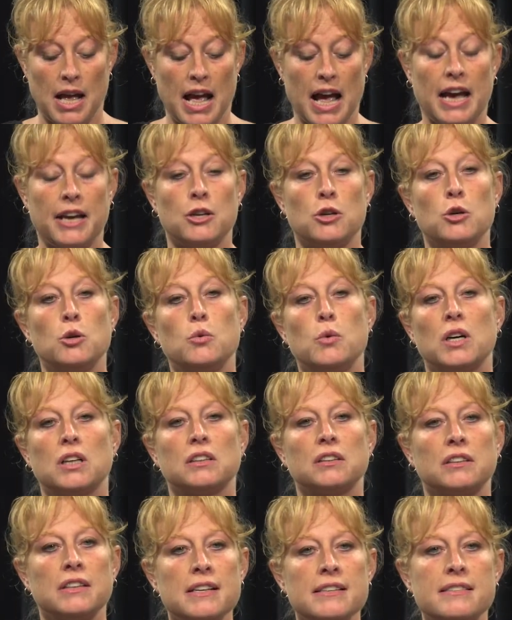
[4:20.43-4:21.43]
and who
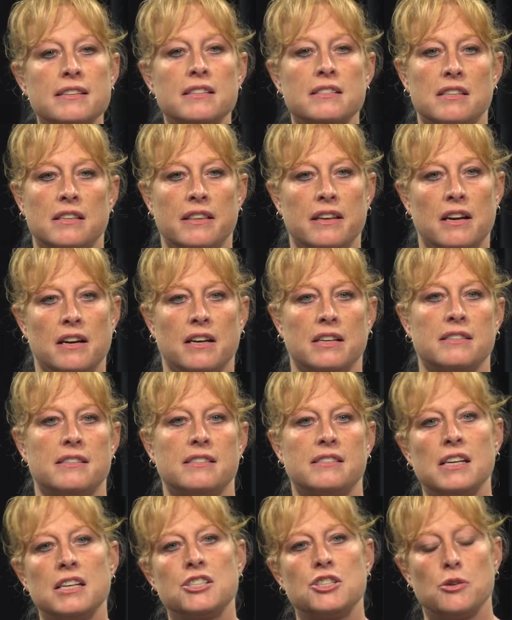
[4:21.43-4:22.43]
will listen to their
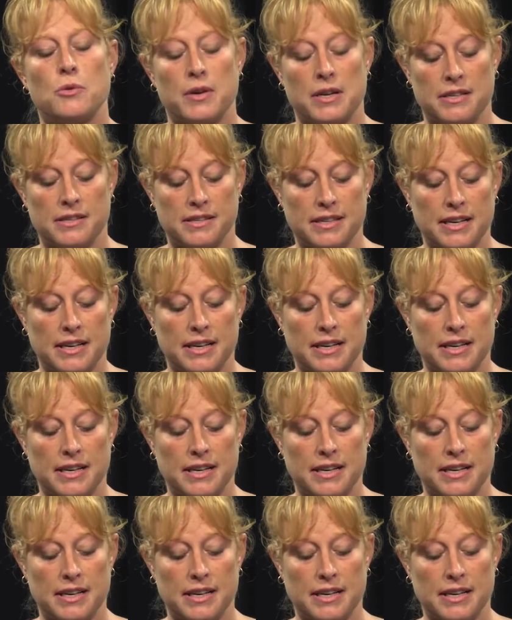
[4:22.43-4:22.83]
constituents